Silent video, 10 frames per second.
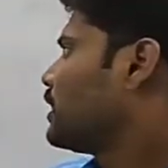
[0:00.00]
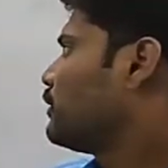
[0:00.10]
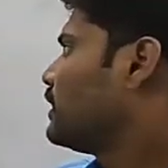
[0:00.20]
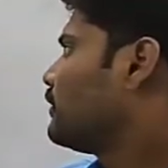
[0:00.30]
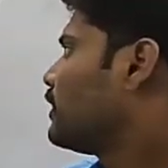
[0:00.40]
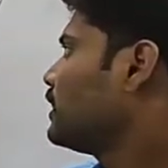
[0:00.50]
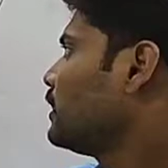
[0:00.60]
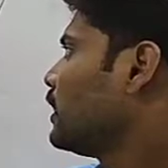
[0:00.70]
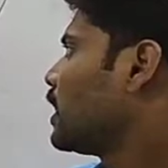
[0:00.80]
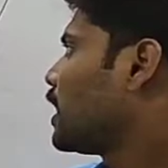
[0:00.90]
Now here
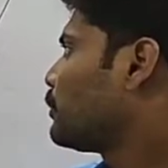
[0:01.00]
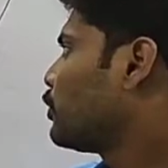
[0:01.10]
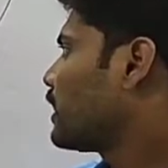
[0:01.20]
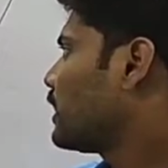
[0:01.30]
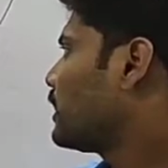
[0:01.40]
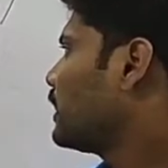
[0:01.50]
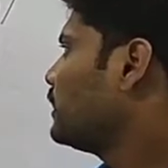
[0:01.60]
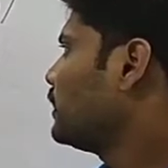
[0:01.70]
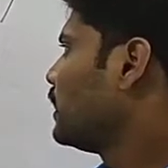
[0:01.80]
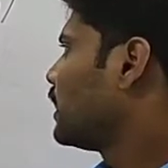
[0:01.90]
what?
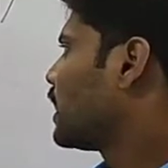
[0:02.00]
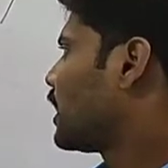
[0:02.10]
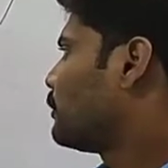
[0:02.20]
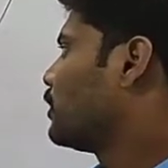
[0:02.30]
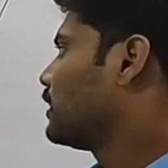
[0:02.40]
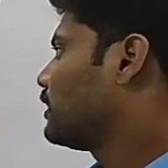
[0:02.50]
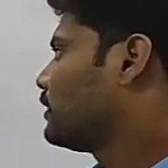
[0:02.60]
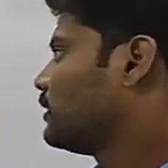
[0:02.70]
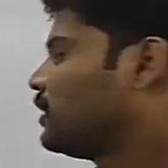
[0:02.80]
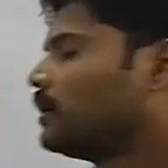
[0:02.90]
Carbocation, carbonian.